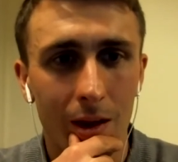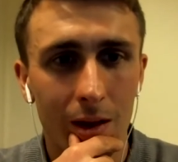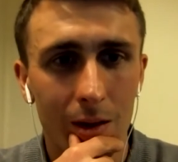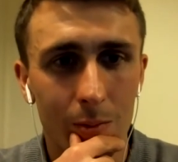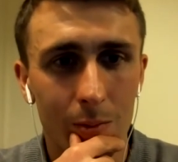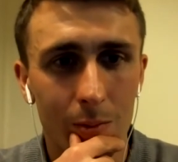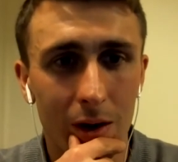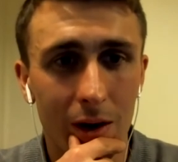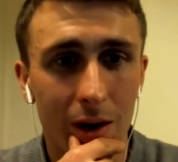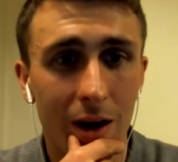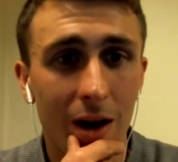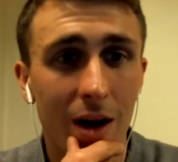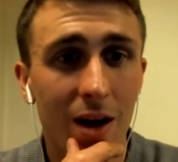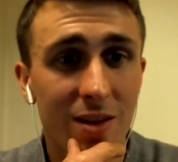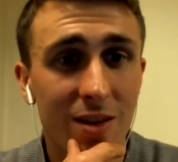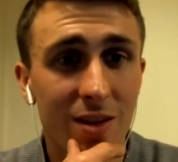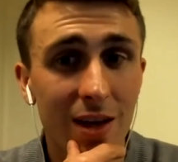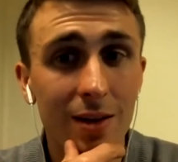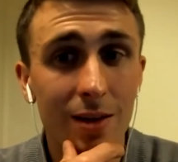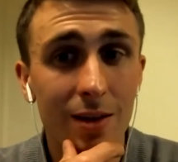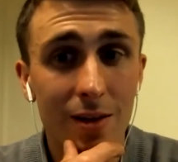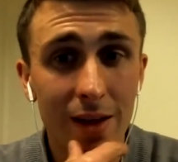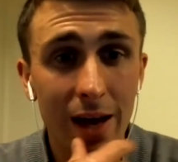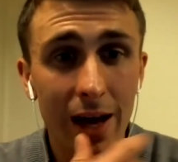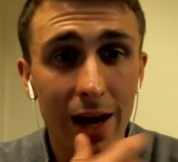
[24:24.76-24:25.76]
But I
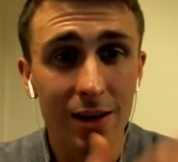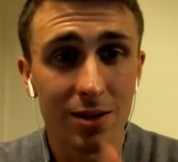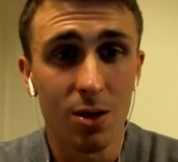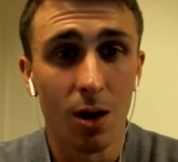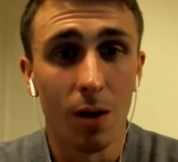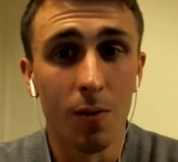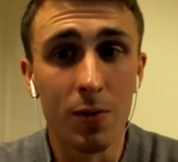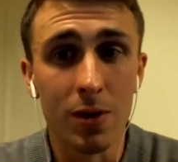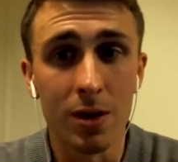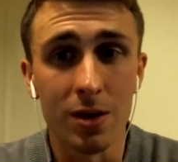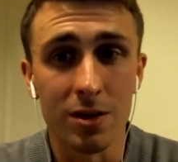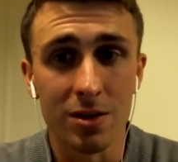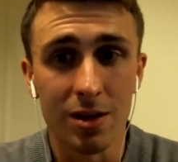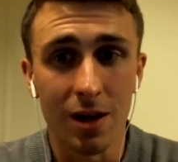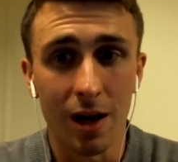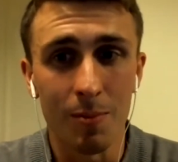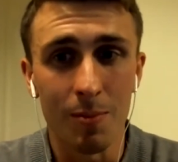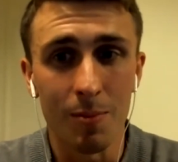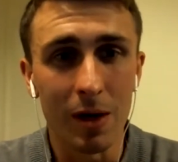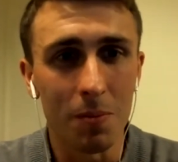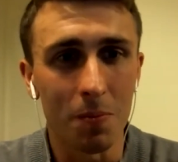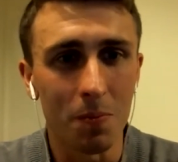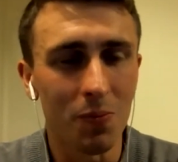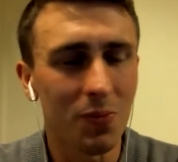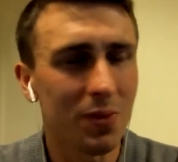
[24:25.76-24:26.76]
think that's obvious. I
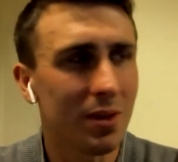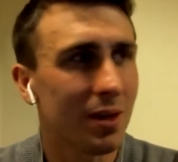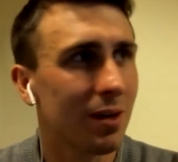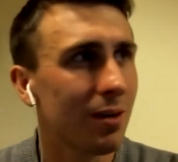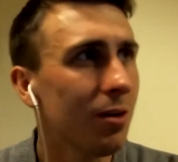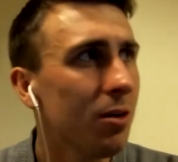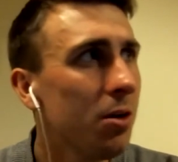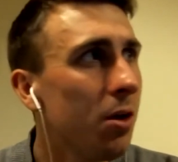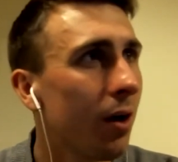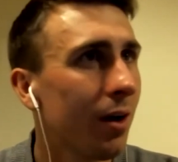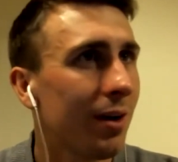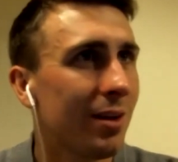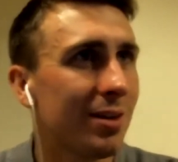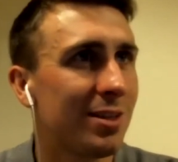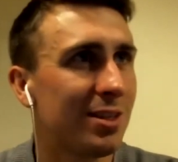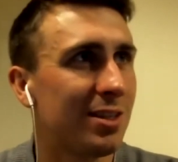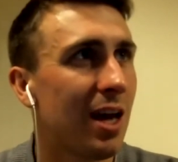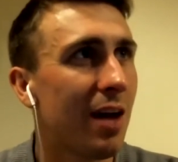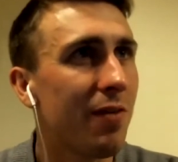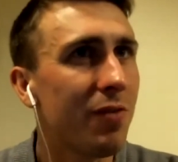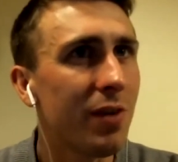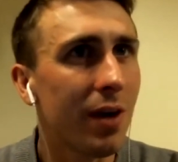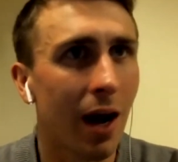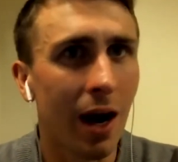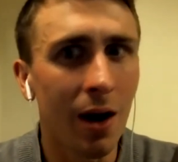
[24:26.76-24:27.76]
mean, look,
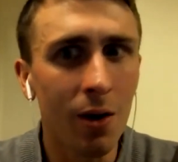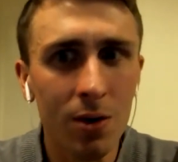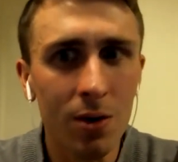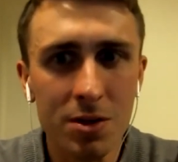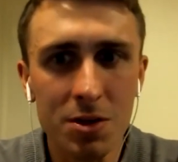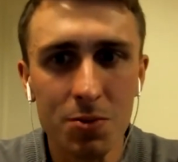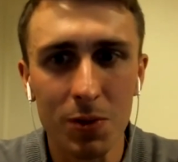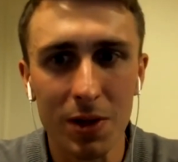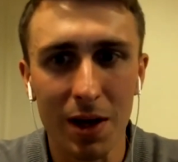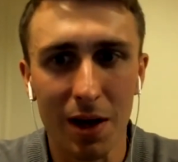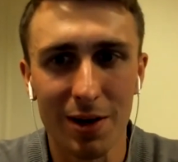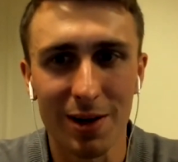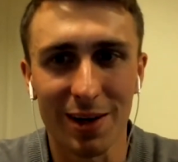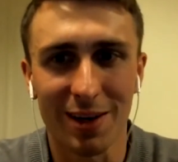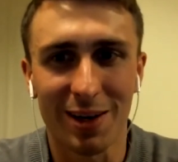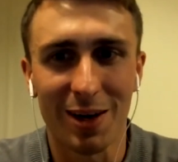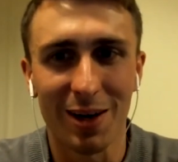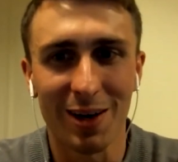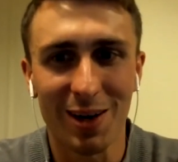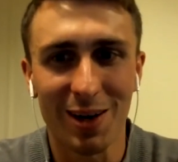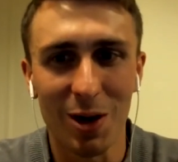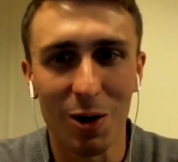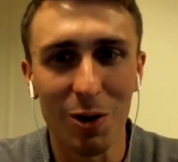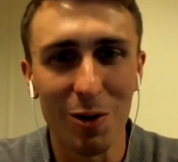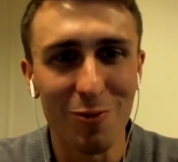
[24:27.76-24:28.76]
7 hours without a
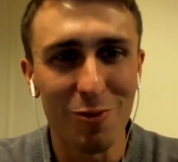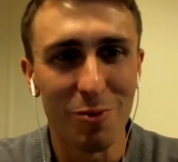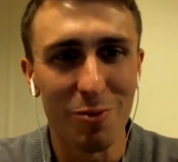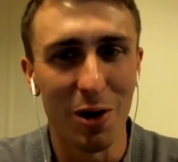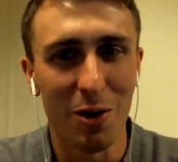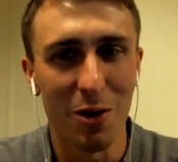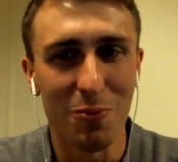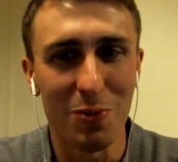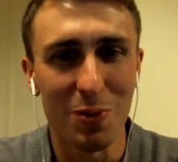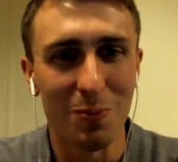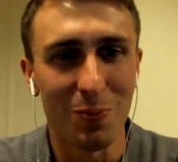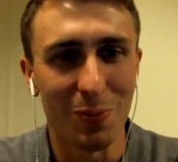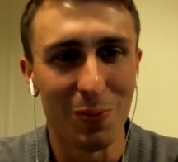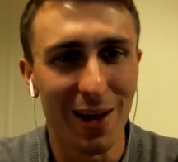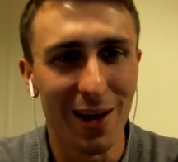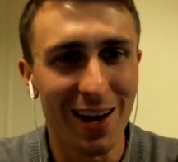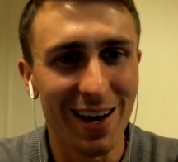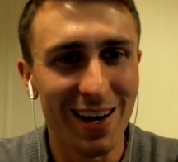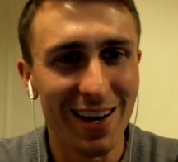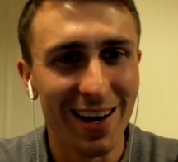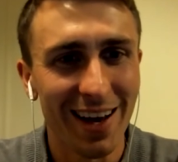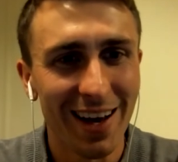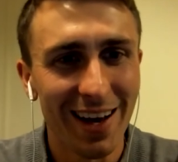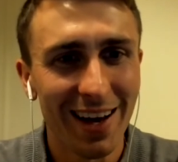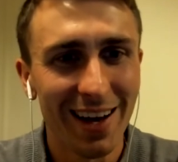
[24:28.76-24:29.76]
goal from open play,
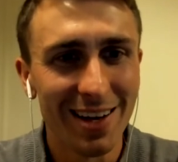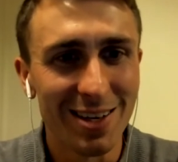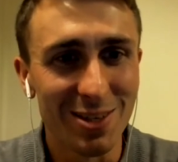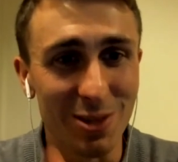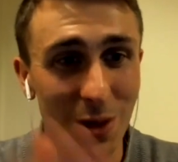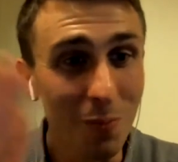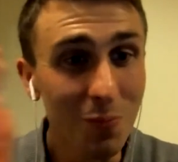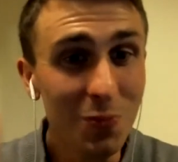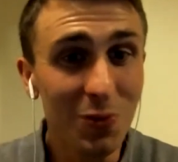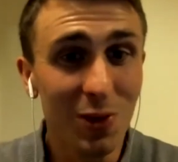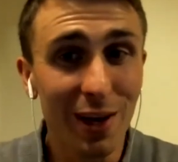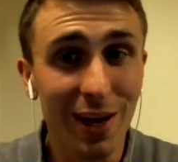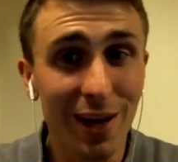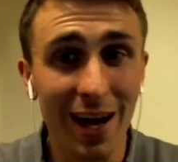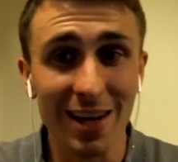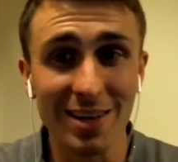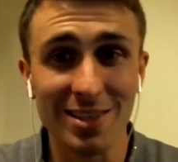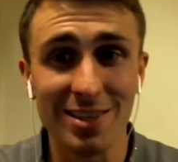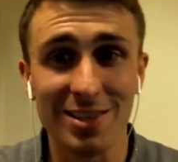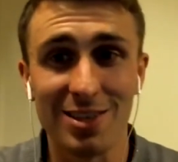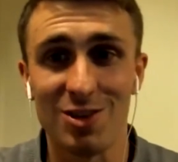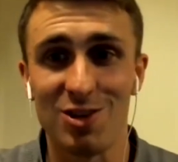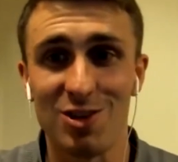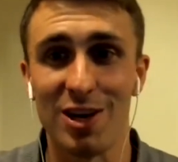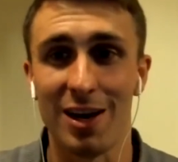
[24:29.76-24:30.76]
something has
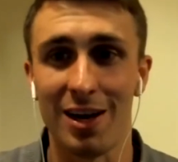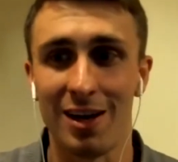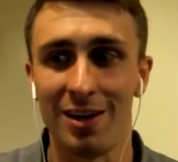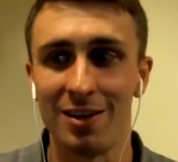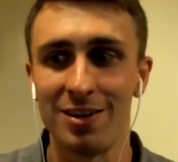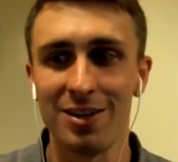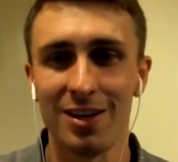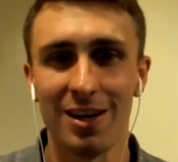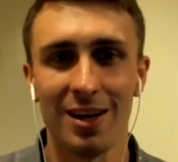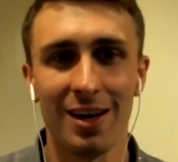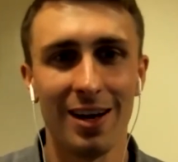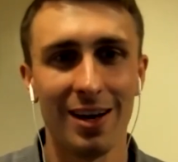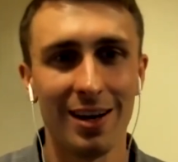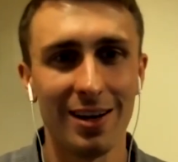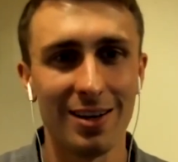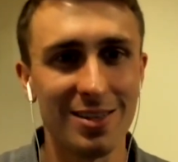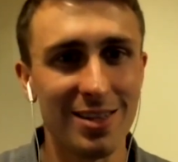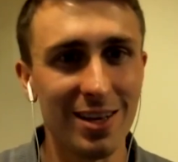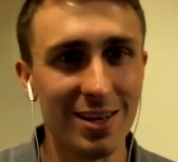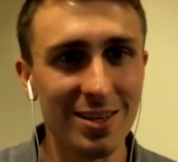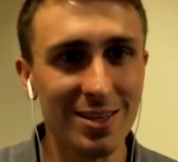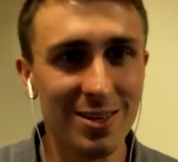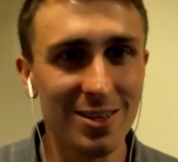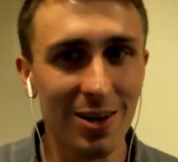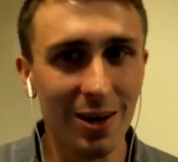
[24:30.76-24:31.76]
to change, because
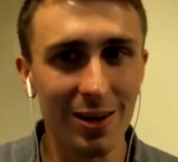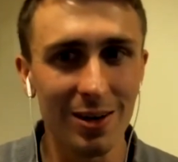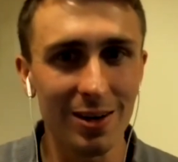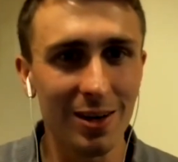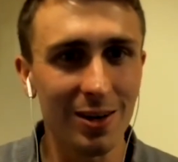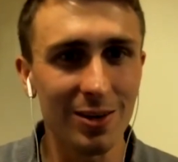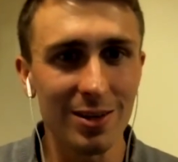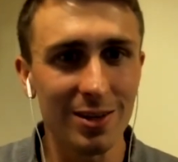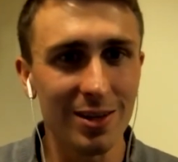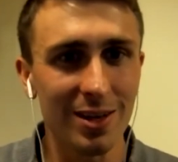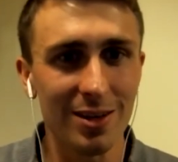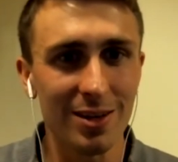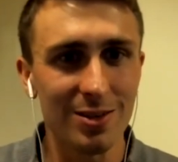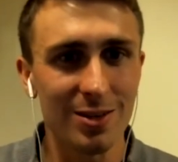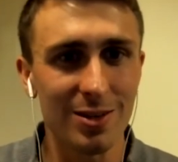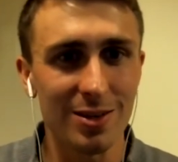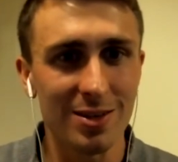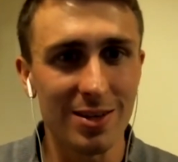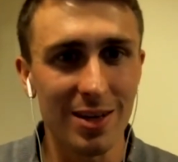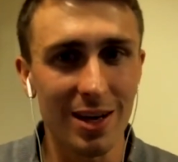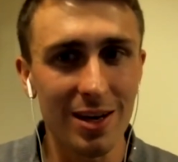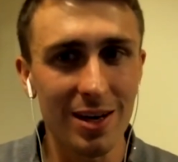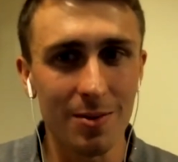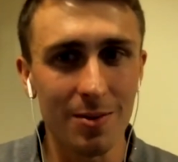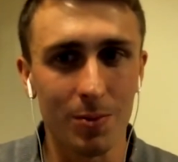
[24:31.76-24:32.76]
that's not that's
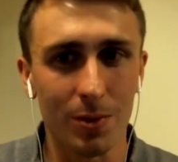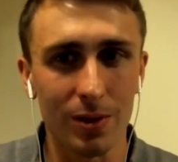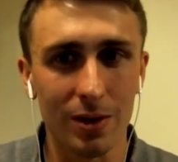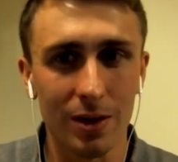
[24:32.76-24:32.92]
sustainable.